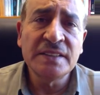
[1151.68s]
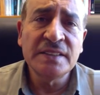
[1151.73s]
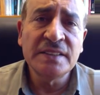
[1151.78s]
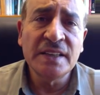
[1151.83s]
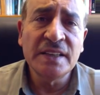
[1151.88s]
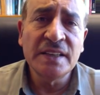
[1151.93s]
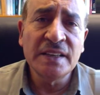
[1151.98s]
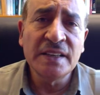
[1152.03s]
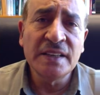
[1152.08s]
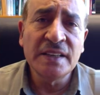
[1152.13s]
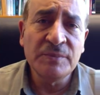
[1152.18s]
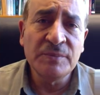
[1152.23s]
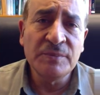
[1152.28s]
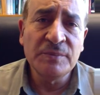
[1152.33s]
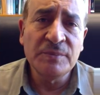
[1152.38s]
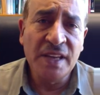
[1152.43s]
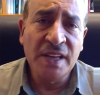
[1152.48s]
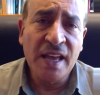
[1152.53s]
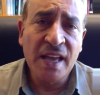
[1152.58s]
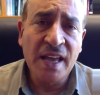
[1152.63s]

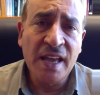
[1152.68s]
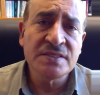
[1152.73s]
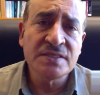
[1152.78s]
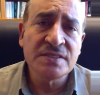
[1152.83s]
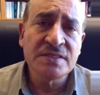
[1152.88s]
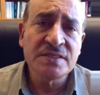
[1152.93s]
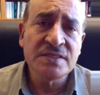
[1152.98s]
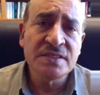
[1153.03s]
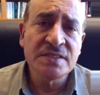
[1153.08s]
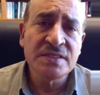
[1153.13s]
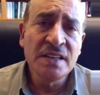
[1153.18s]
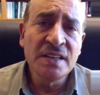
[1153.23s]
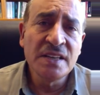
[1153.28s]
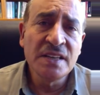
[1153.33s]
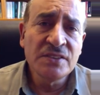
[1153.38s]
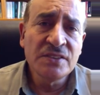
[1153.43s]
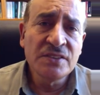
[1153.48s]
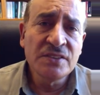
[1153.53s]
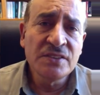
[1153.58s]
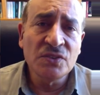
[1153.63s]
mechanics to
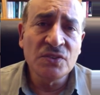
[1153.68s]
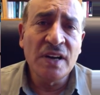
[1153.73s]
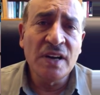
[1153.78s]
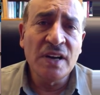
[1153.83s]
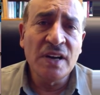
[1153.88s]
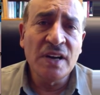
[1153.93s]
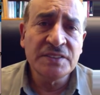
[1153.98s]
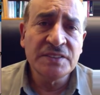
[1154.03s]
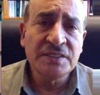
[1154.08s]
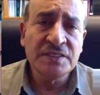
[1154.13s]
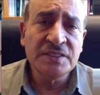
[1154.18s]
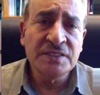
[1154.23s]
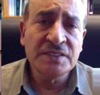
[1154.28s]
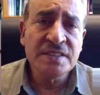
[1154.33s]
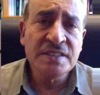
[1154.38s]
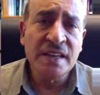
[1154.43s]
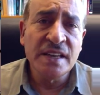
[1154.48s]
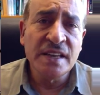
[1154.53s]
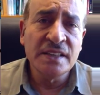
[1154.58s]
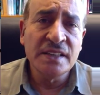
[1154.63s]
have an
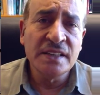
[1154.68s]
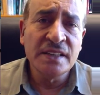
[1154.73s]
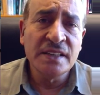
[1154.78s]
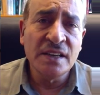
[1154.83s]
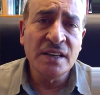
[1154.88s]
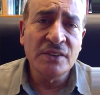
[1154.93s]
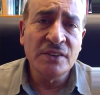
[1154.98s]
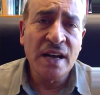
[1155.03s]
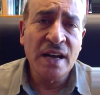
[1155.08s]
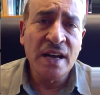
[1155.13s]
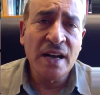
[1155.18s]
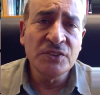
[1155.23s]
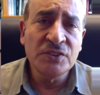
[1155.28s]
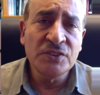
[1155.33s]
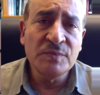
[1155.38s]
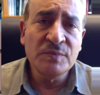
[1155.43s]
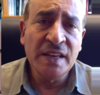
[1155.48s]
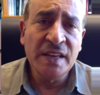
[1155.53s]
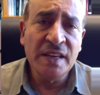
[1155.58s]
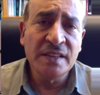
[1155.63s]
understanding of how you
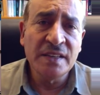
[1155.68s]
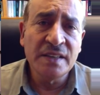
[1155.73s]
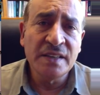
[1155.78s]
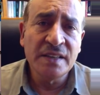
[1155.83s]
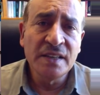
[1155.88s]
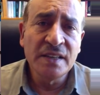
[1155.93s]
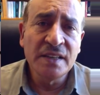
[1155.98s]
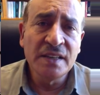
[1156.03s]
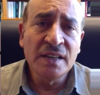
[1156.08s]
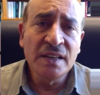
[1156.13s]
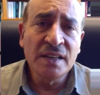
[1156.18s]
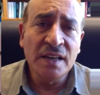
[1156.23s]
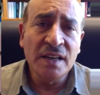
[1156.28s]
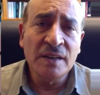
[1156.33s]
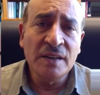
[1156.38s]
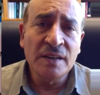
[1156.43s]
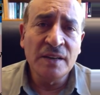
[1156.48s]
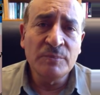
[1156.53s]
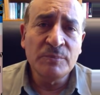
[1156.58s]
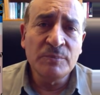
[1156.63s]
make
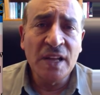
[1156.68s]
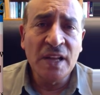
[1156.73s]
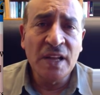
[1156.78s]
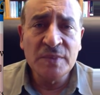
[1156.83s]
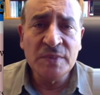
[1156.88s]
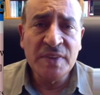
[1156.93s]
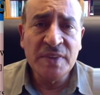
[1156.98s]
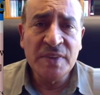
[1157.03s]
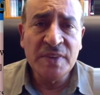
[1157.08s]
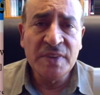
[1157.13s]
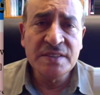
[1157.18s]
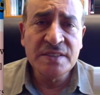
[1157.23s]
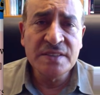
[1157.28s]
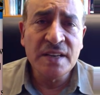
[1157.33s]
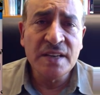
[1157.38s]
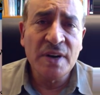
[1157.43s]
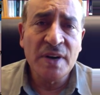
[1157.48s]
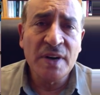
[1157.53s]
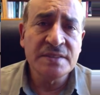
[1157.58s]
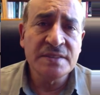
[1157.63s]
polymer-based
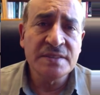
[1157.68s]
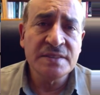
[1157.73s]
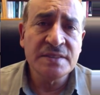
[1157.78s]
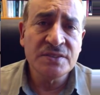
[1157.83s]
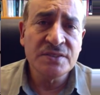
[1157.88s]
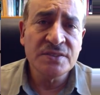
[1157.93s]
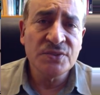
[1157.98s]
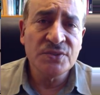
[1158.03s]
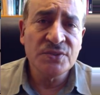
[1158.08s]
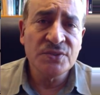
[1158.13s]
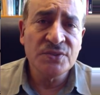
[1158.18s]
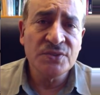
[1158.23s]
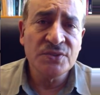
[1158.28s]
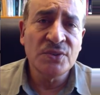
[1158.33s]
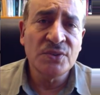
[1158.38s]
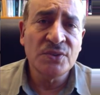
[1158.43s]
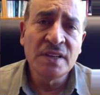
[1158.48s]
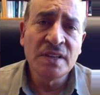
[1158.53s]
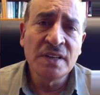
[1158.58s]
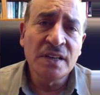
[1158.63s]
composites, or
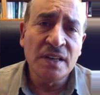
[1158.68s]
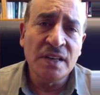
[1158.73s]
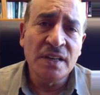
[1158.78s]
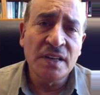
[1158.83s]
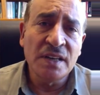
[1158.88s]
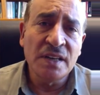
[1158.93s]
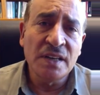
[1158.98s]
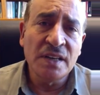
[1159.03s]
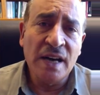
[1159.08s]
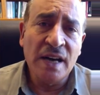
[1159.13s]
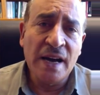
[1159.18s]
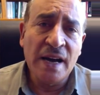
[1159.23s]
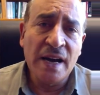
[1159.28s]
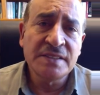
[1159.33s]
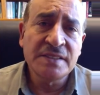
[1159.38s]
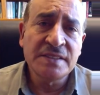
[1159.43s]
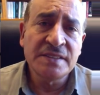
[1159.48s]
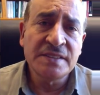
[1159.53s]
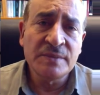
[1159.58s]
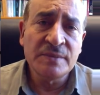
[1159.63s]
high
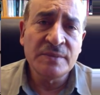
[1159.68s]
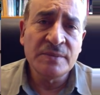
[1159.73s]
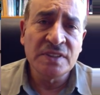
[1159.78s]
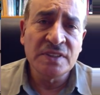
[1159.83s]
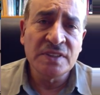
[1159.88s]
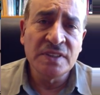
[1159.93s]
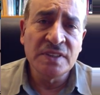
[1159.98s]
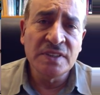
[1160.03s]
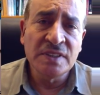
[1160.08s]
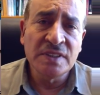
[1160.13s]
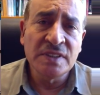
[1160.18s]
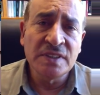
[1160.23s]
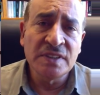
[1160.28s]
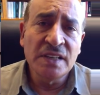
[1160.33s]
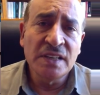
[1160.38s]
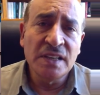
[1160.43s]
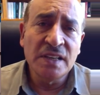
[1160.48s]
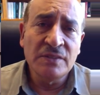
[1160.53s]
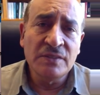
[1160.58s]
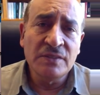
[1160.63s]
temperature
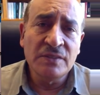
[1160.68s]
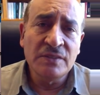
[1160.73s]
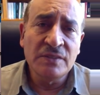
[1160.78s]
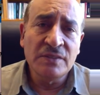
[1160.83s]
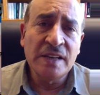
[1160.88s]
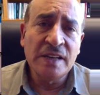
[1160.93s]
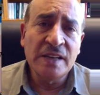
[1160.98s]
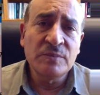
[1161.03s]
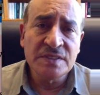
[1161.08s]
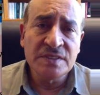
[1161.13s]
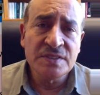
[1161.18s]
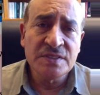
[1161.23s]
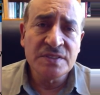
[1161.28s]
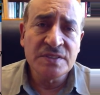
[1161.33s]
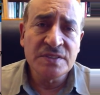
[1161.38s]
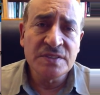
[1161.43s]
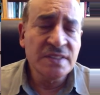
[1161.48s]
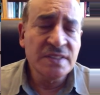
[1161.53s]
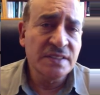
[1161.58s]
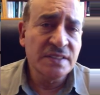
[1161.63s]
fiber
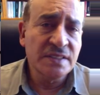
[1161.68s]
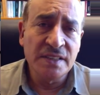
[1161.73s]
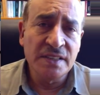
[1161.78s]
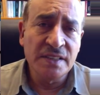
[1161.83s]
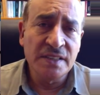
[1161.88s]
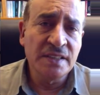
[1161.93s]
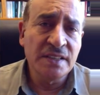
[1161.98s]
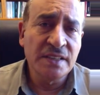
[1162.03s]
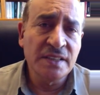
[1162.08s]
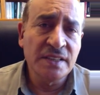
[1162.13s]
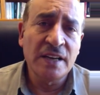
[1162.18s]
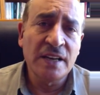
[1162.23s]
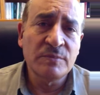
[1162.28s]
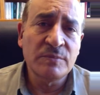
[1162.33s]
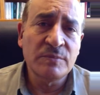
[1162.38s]
silicon carbide